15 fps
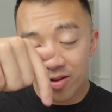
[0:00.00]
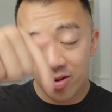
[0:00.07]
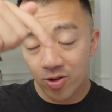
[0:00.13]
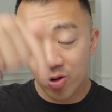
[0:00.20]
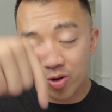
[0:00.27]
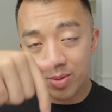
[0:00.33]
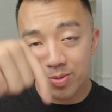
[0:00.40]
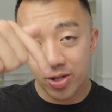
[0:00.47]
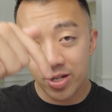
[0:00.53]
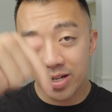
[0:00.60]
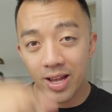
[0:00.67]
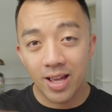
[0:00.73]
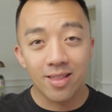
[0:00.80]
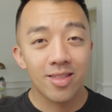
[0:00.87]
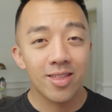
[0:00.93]
the description.
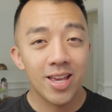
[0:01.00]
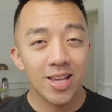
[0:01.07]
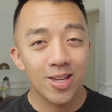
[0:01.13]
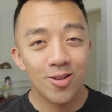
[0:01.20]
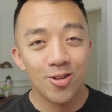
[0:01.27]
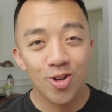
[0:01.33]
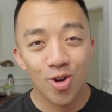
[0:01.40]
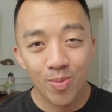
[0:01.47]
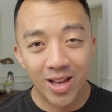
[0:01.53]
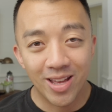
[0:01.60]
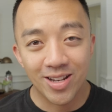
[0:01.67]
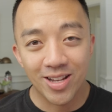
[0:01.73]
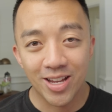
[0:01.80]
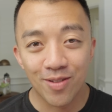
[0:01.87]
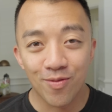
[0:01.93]
And thank you Nomad
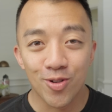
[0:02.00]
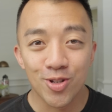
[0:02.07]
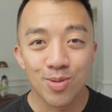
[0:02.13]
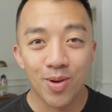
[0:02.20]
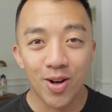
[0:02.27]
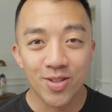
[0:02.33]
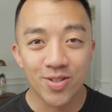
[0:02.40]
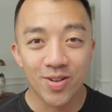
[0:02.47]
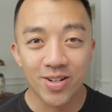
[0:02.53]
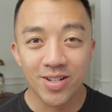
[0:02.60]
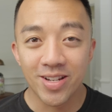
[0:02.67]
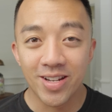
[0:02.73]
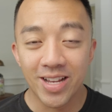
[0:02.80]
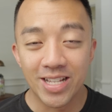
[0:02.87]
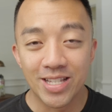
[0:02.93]
Lane for sponsoring
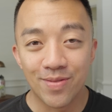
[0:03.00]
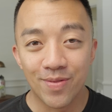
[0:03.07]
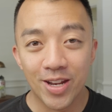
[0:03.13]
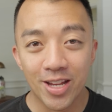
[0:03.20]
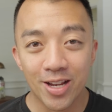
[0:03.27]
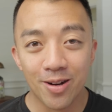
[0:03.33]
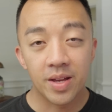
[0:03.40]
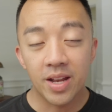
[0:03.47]
today's video.